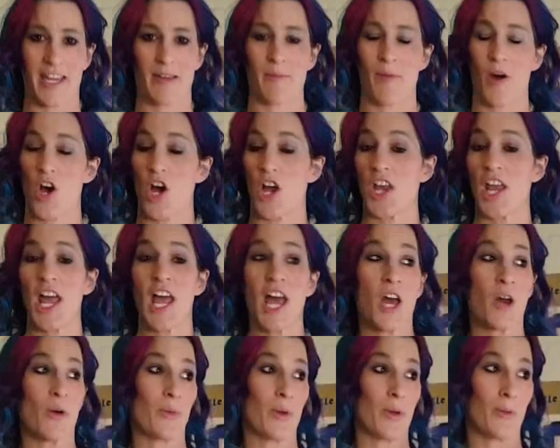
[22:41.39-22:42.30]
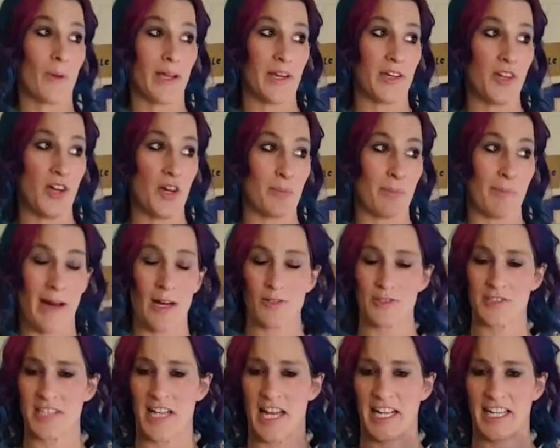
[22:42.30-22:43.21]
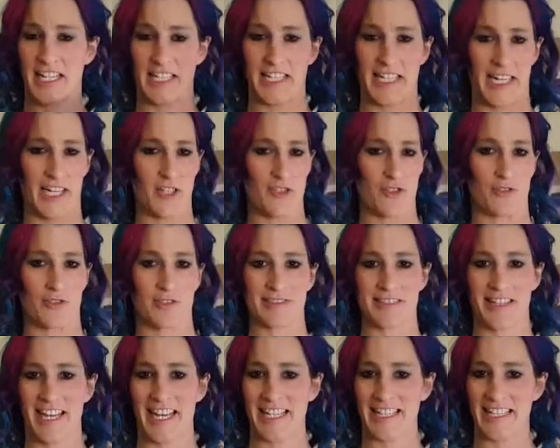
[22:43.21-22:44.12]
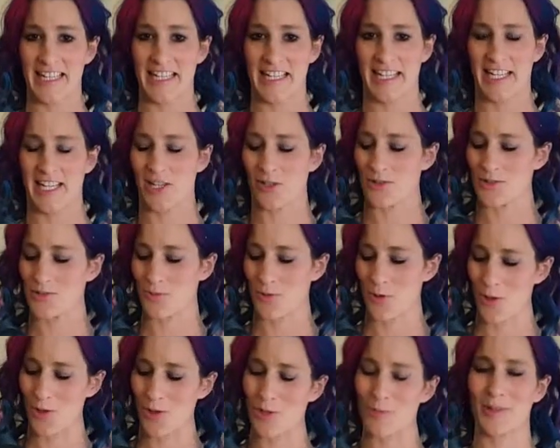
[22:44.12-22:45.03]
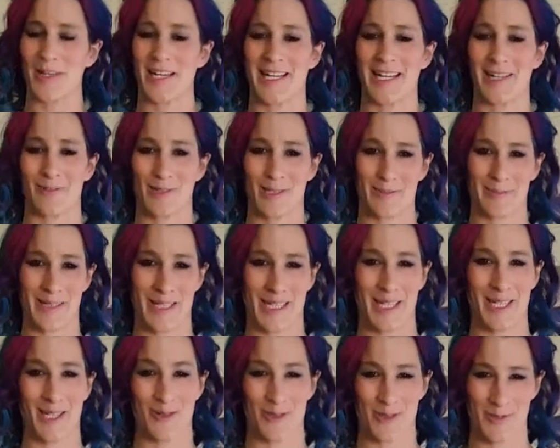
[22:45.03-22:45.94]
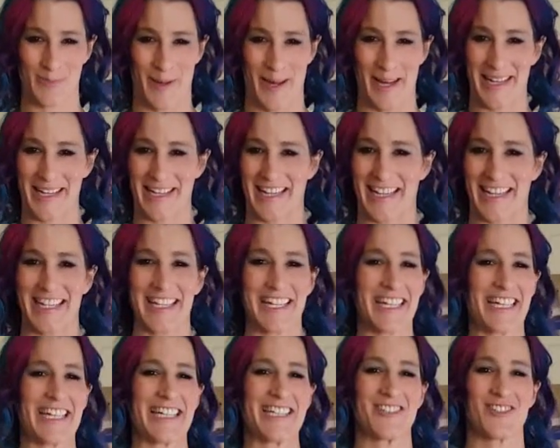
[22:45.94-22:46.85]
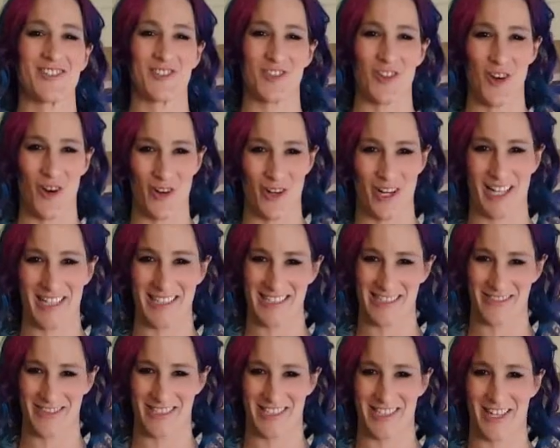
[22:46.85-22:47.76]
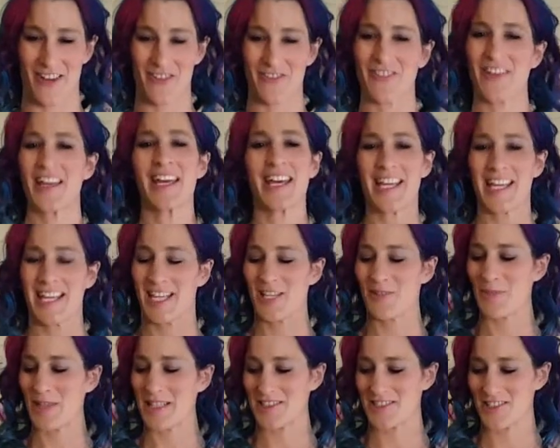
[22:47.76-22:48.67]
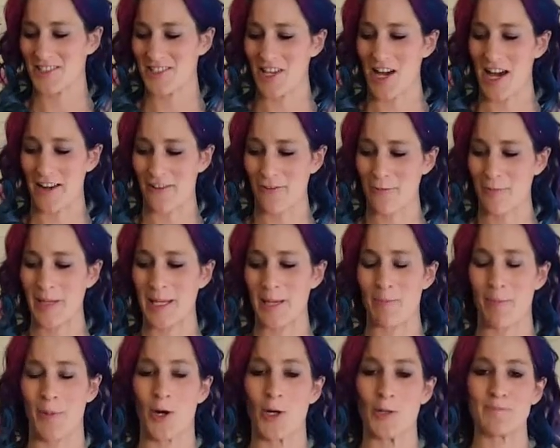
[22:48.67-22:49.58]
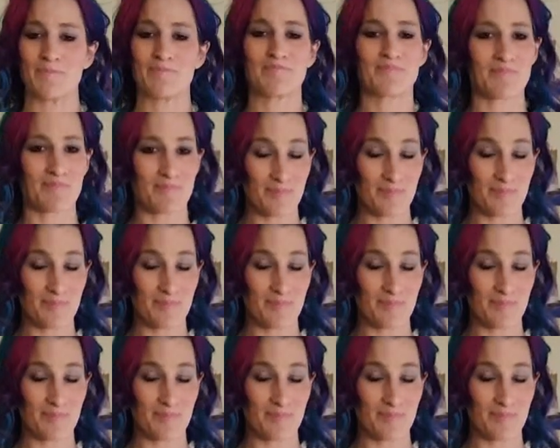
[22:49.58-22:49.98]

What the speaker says: him on. We went Mount Zion, Angel's Landing. He goes rollerblading with me. He goes biking. He does all kinds of stuff. He meets a lot of people.